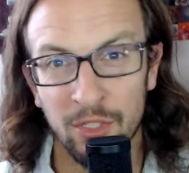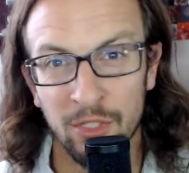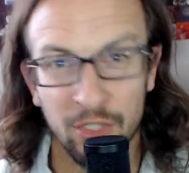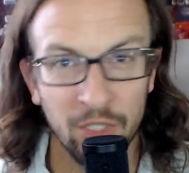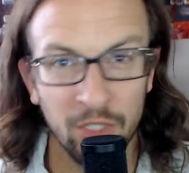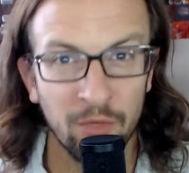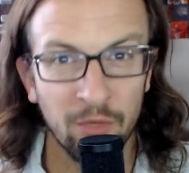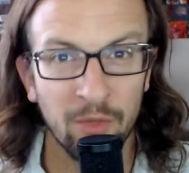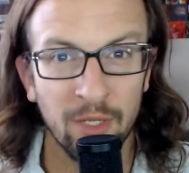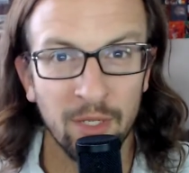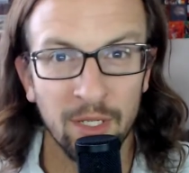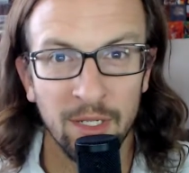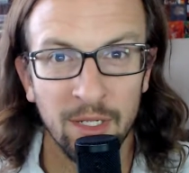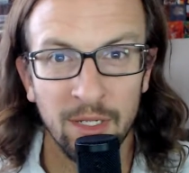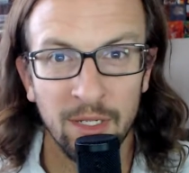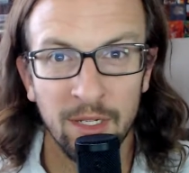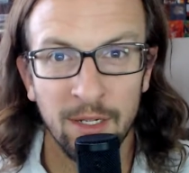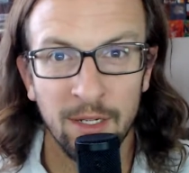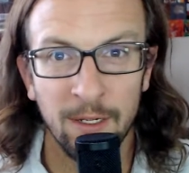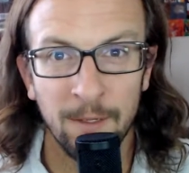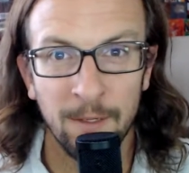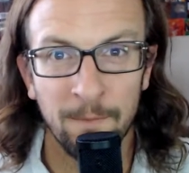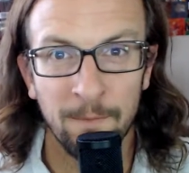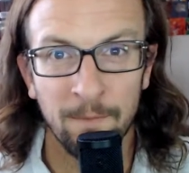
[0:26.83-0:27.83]
Joey.
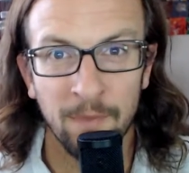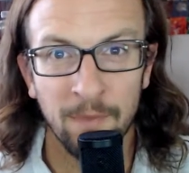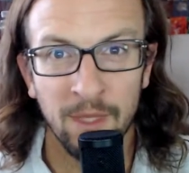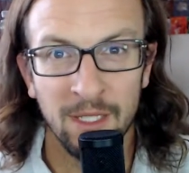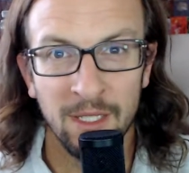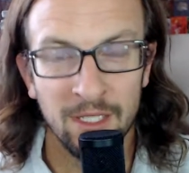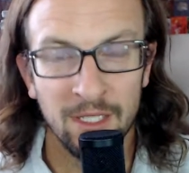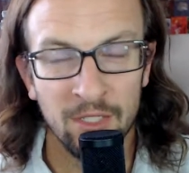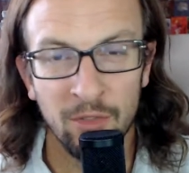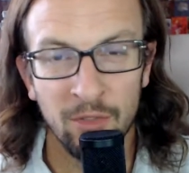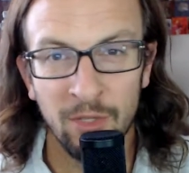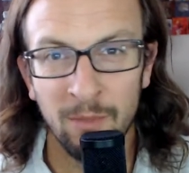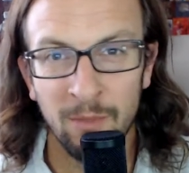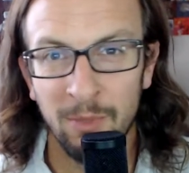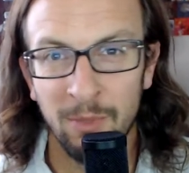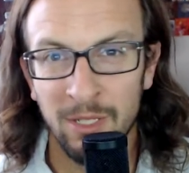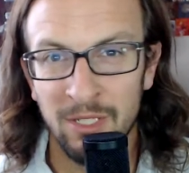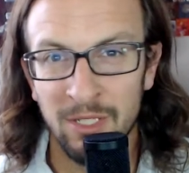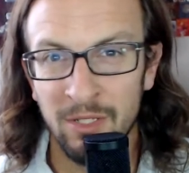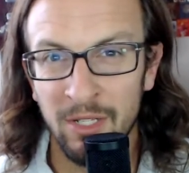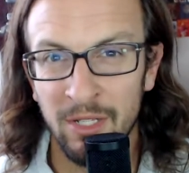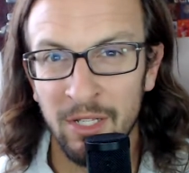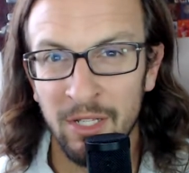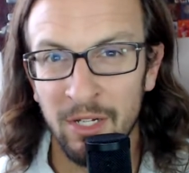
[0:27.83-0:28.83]
This is the only
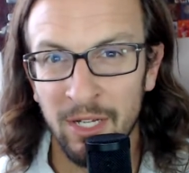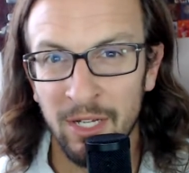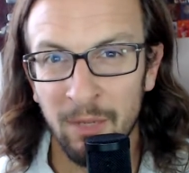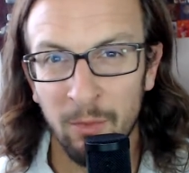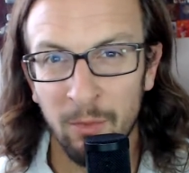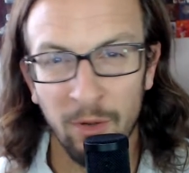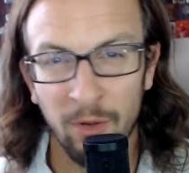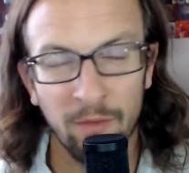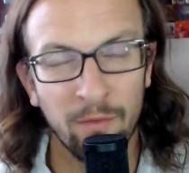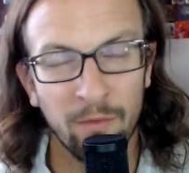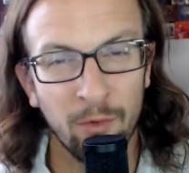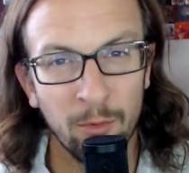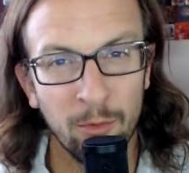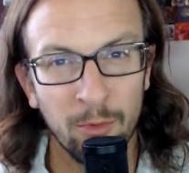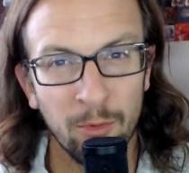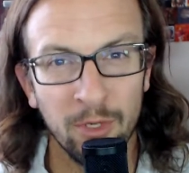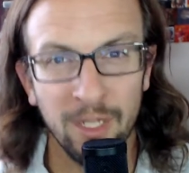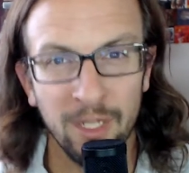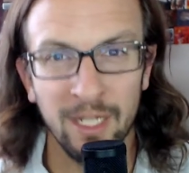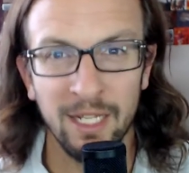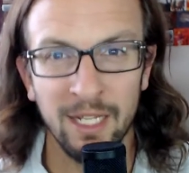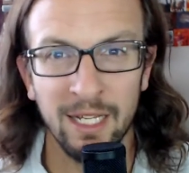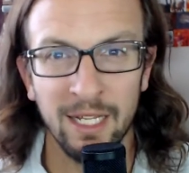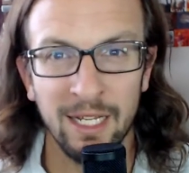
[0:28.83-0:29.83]
place on the internet where a former
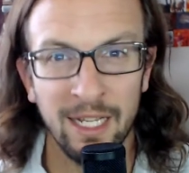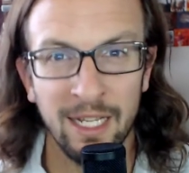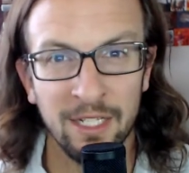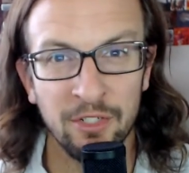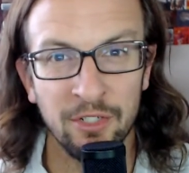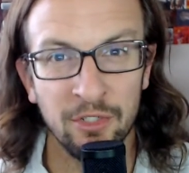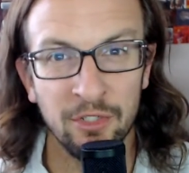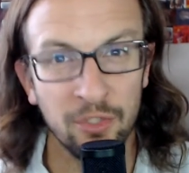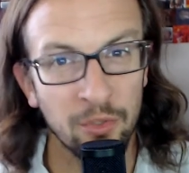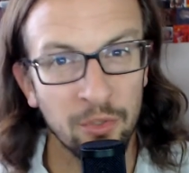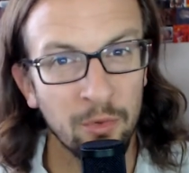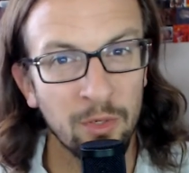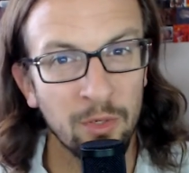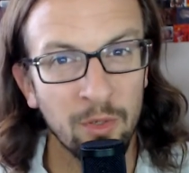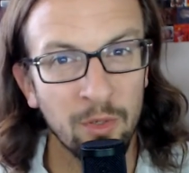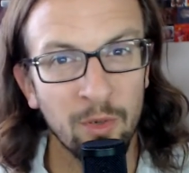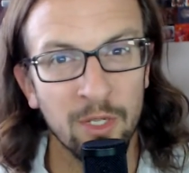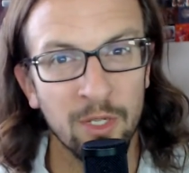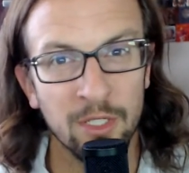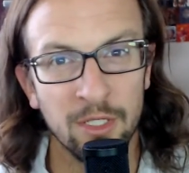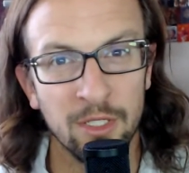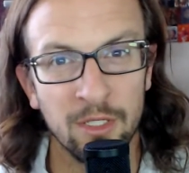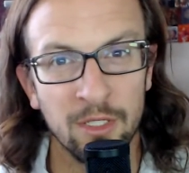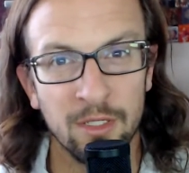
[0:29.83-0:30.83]
idiot answers your
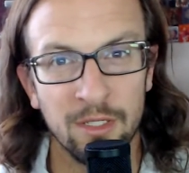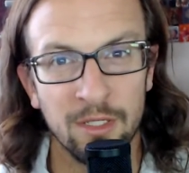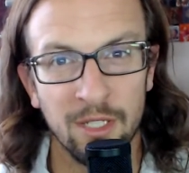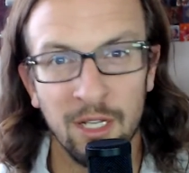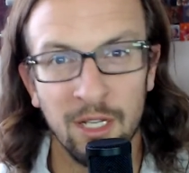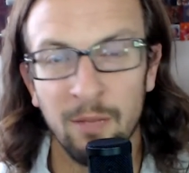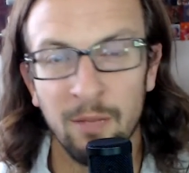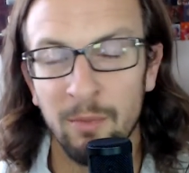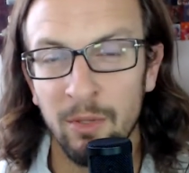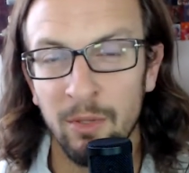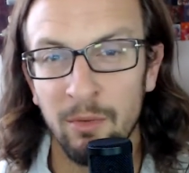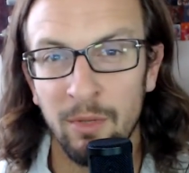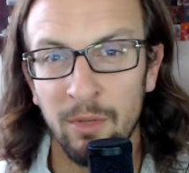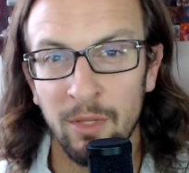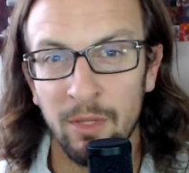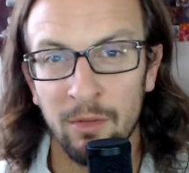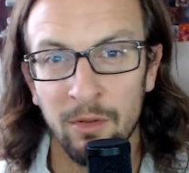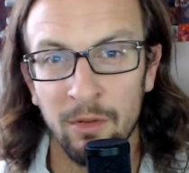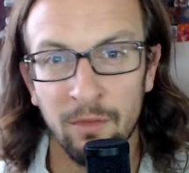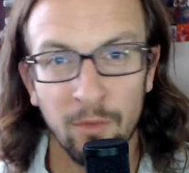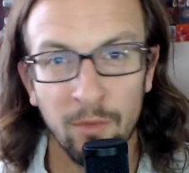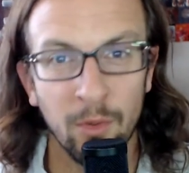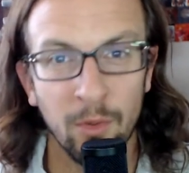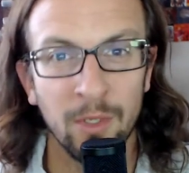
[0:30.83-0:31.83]
questions to help you either
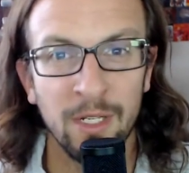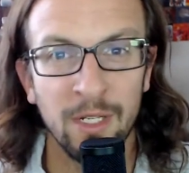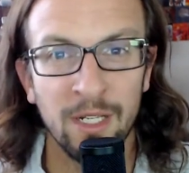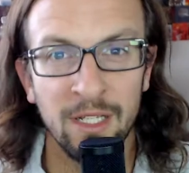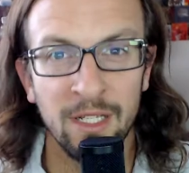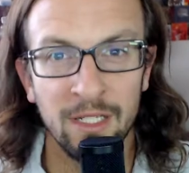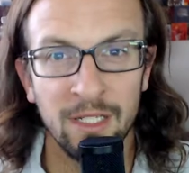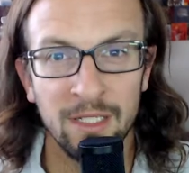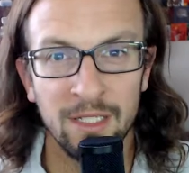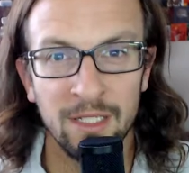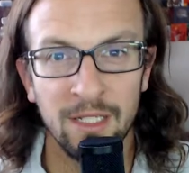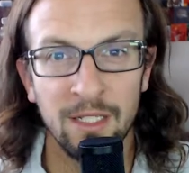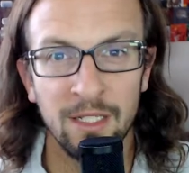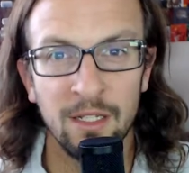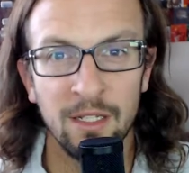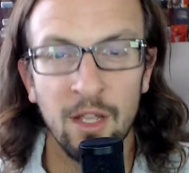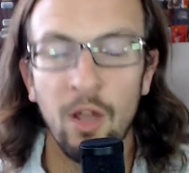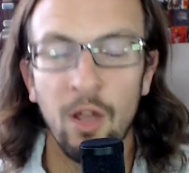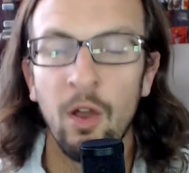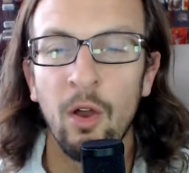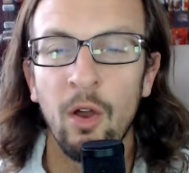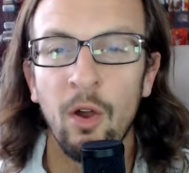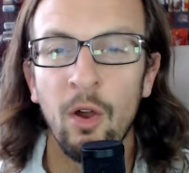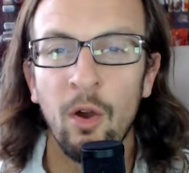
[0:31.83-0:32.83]
avoid idiocy
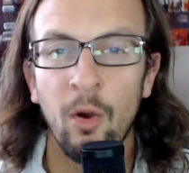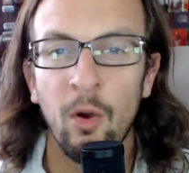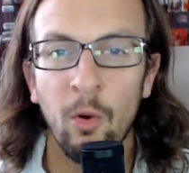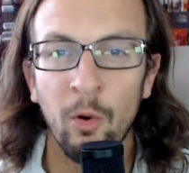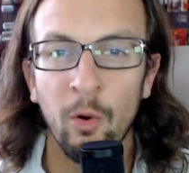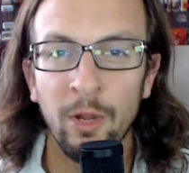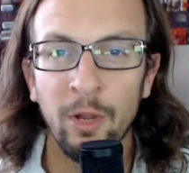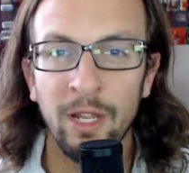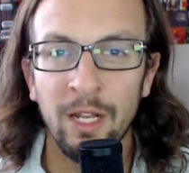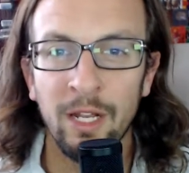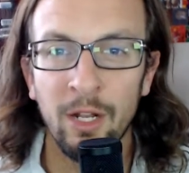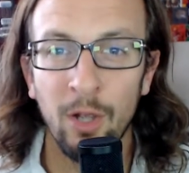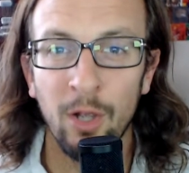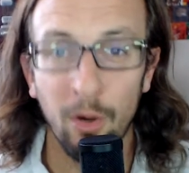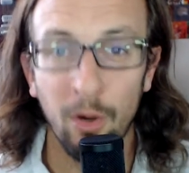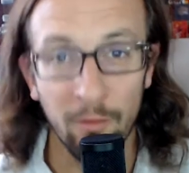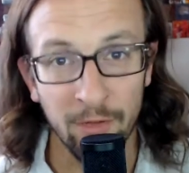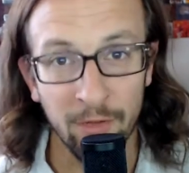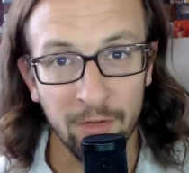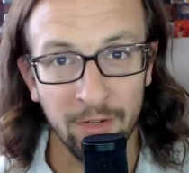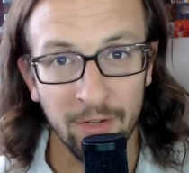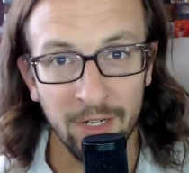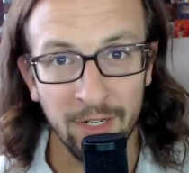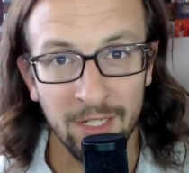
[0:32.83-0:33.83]
or get over
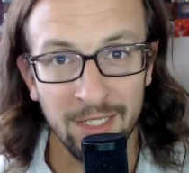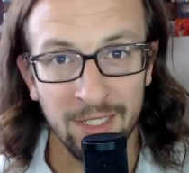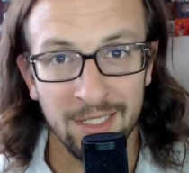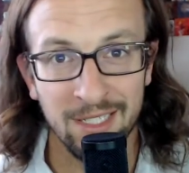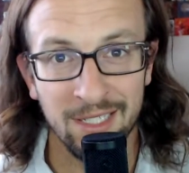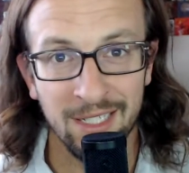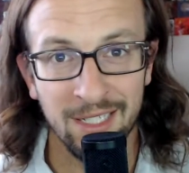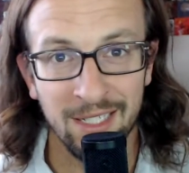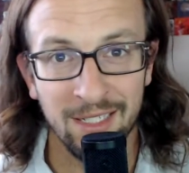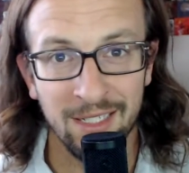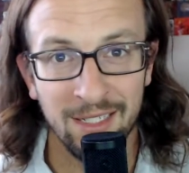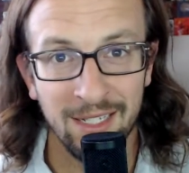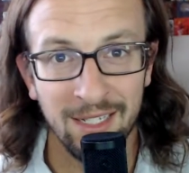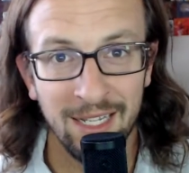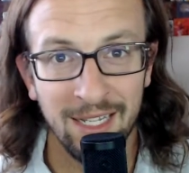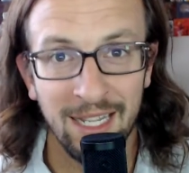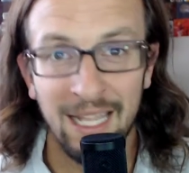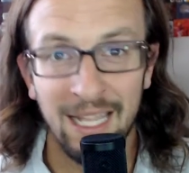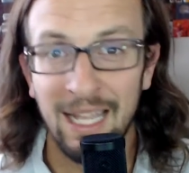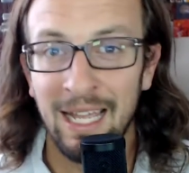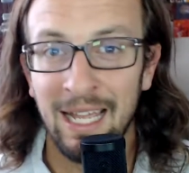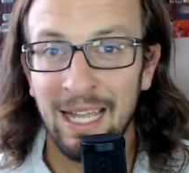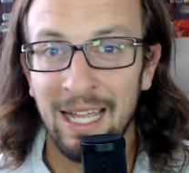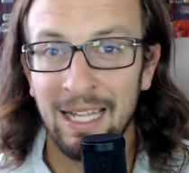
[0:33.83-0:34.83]
your idiocy.
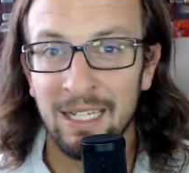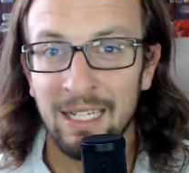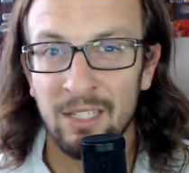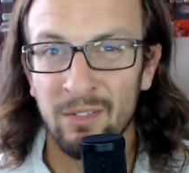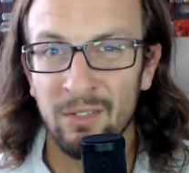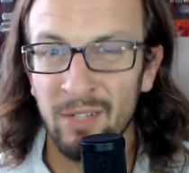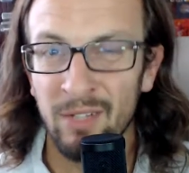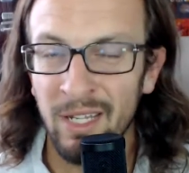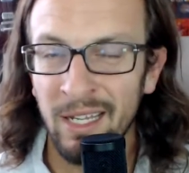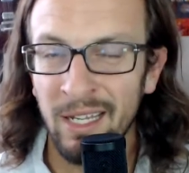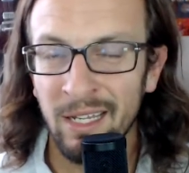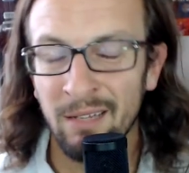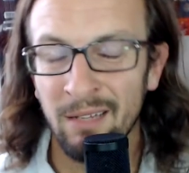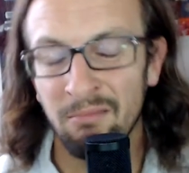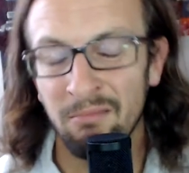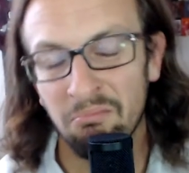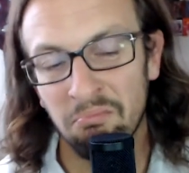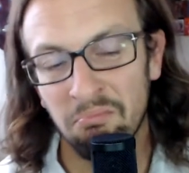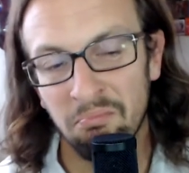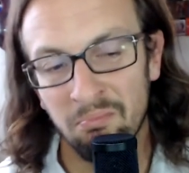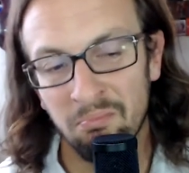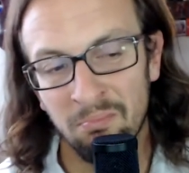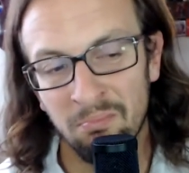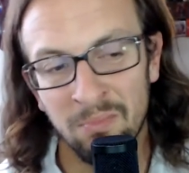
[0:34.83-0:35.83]
Today,
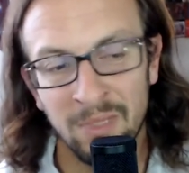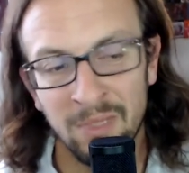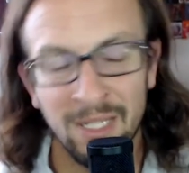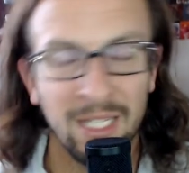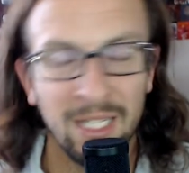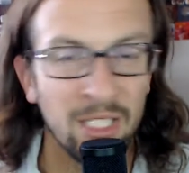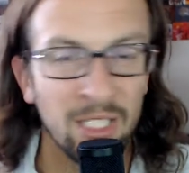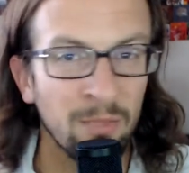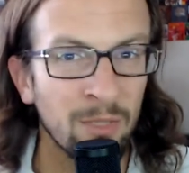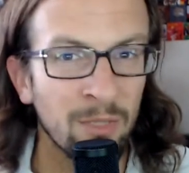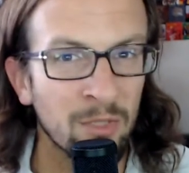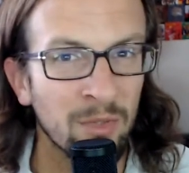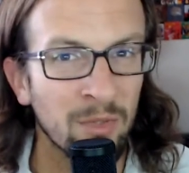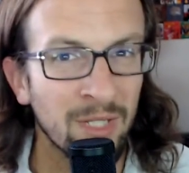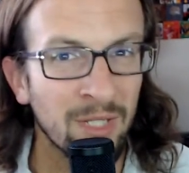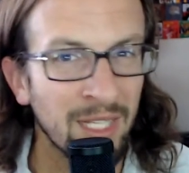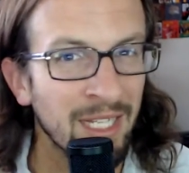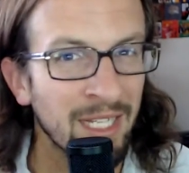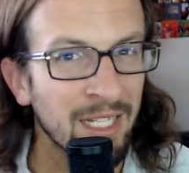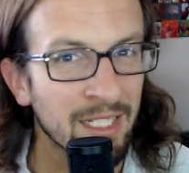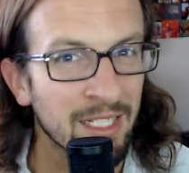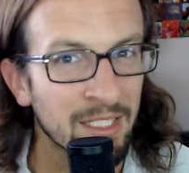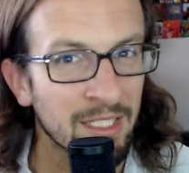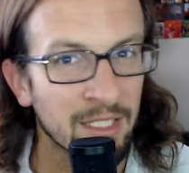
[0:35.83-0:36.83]
not so much with the
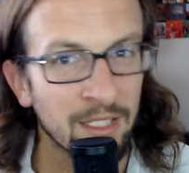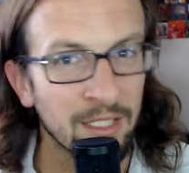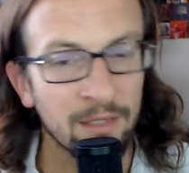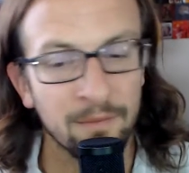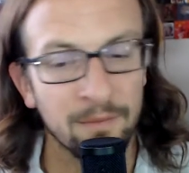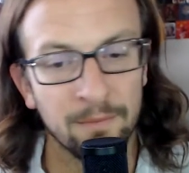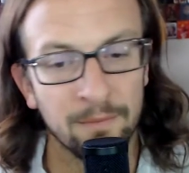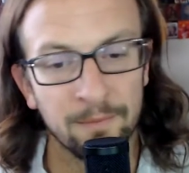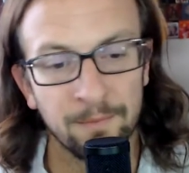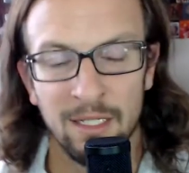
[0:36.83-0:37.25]
idiocy.